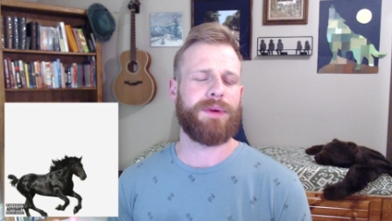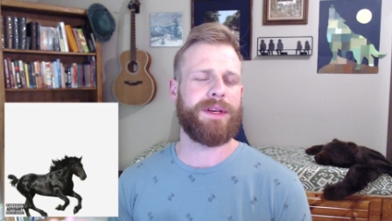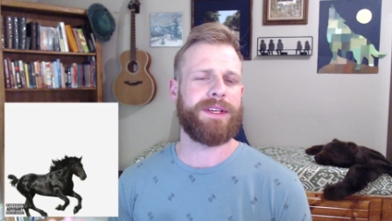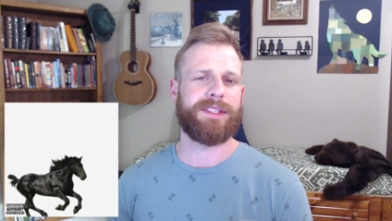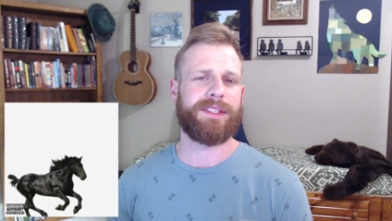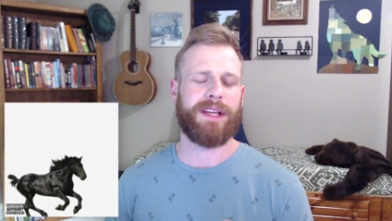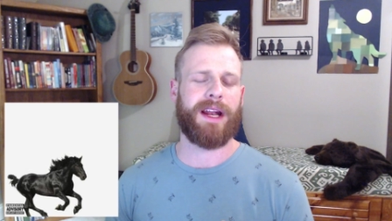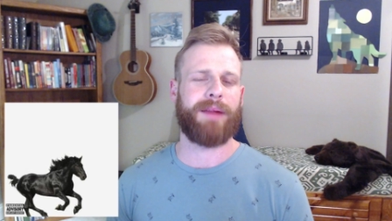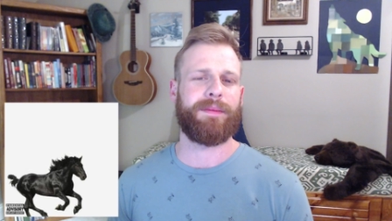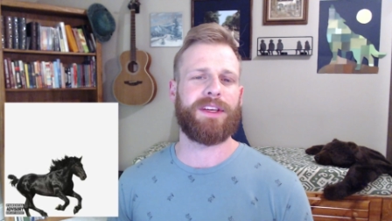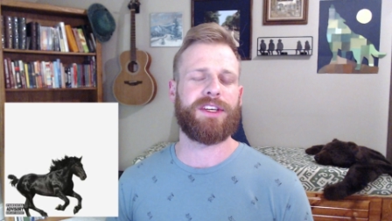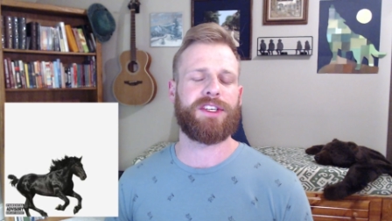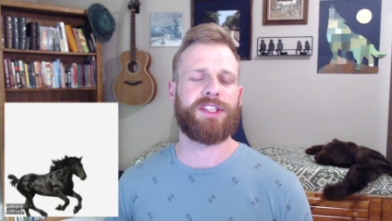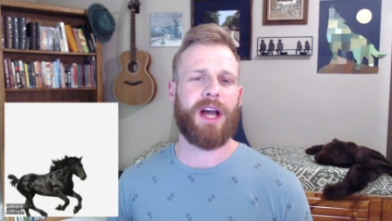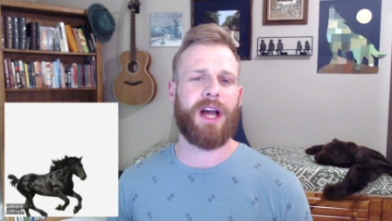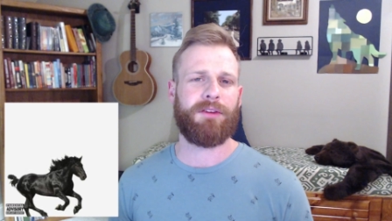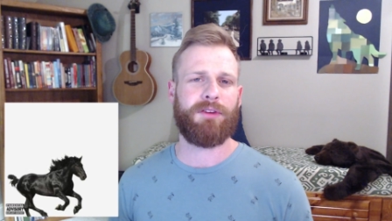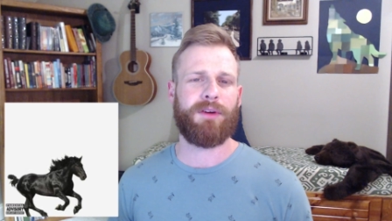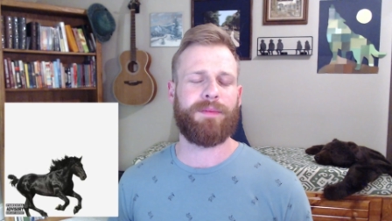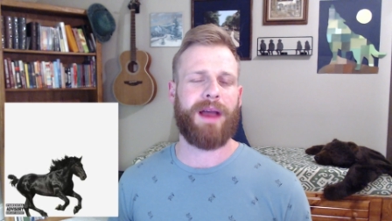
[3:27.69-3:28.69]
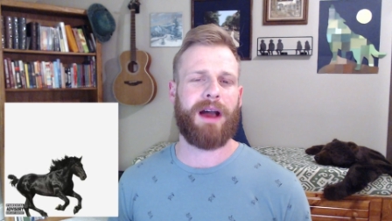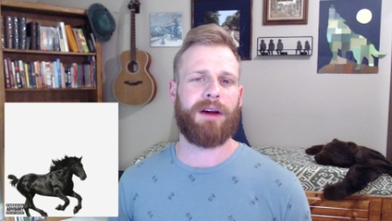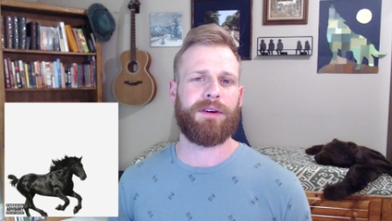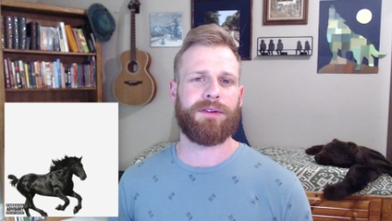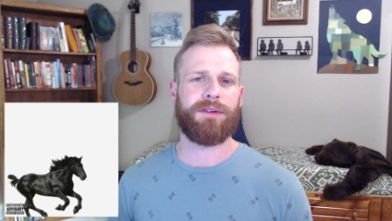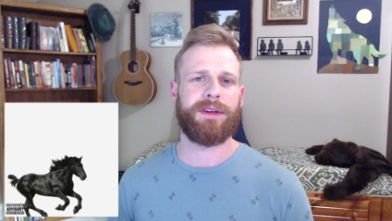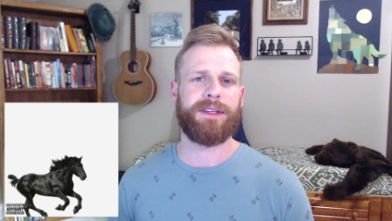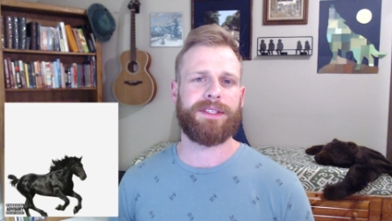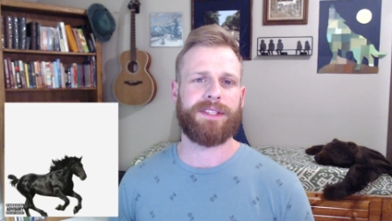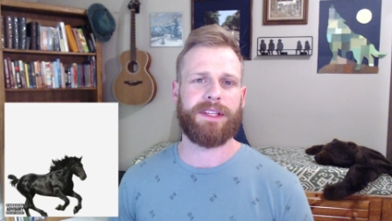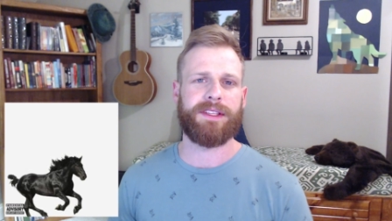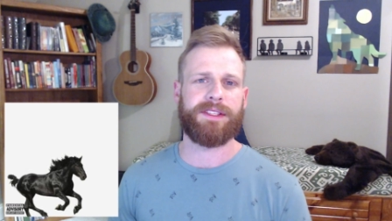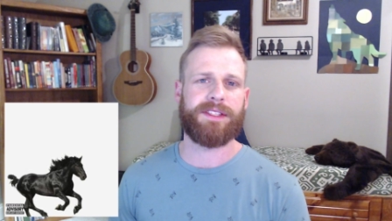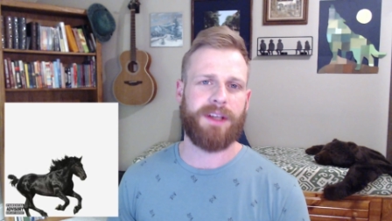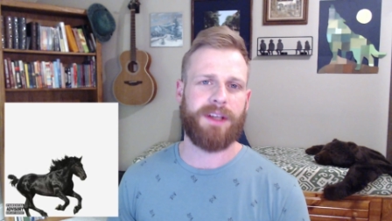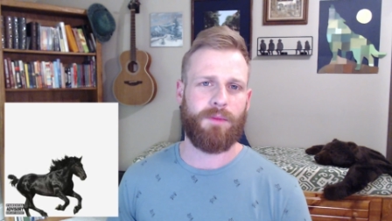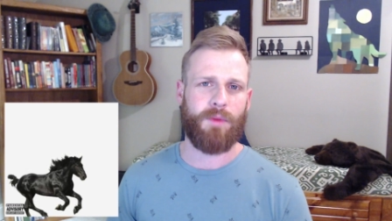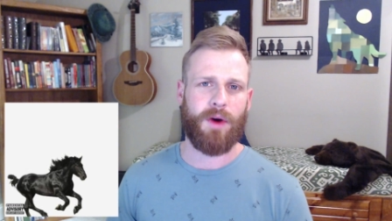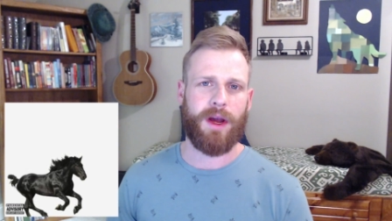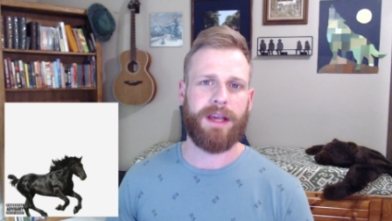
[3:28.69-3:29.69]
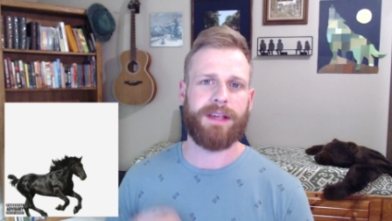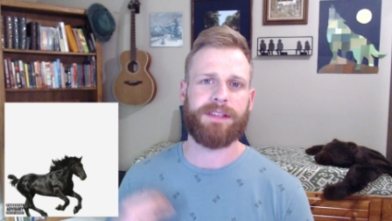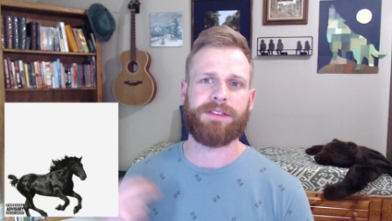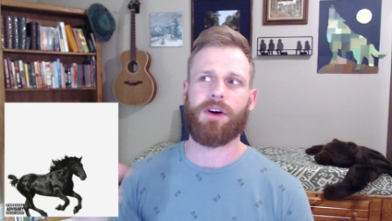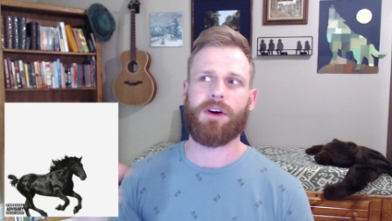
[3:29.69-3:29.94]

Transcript: reason i mean genre boundaries in some ways